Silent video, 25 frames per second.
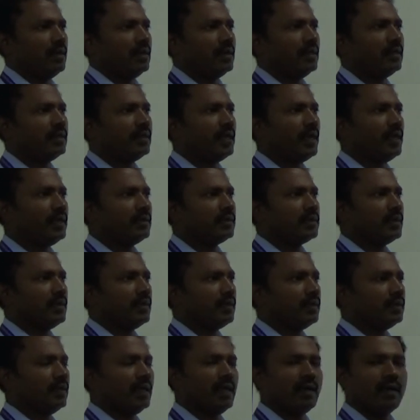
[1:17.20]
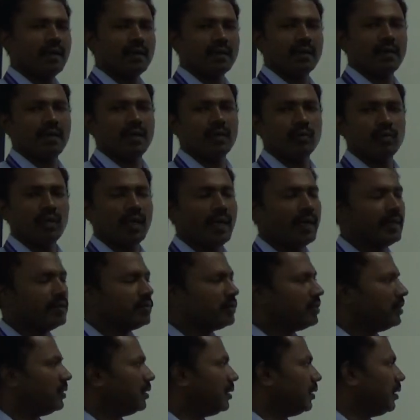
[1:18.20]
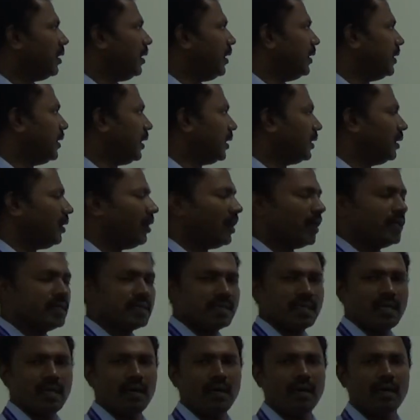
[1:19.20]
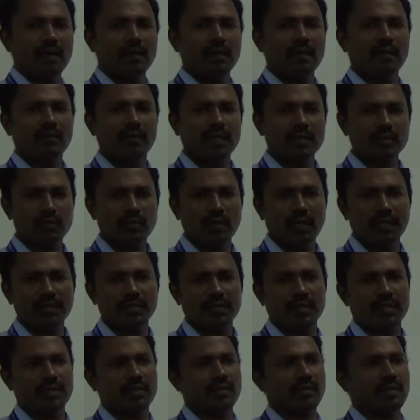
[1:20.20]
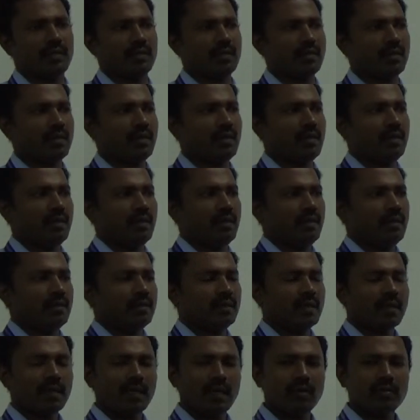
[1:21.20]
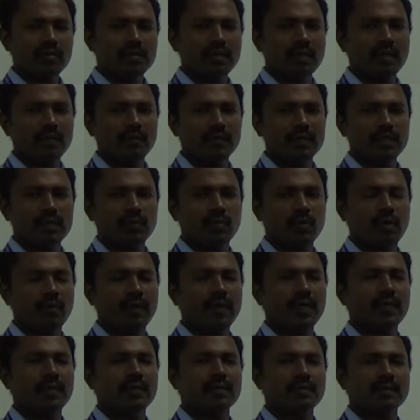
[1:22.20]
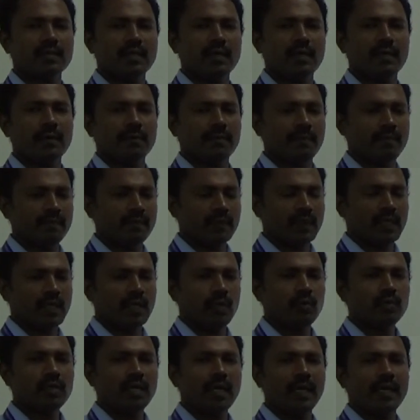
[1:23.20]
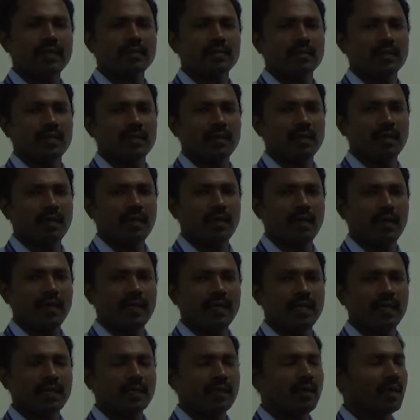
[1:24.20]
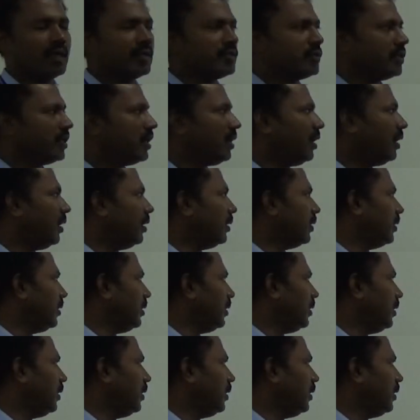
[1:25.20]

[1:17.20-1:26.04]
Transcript: In that they are utilizing a technology called virtualization. The cloud service providers are utilizing a technology called